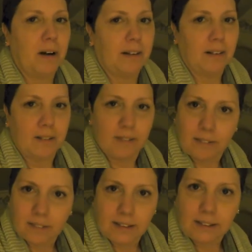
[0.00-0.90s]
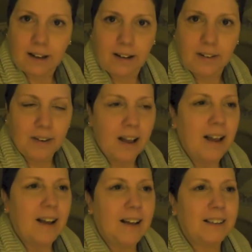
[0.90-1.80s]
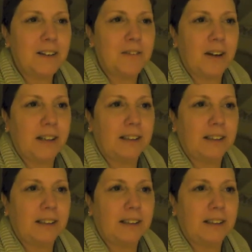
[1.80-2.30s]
I thought, it's kind of, isn't it funny?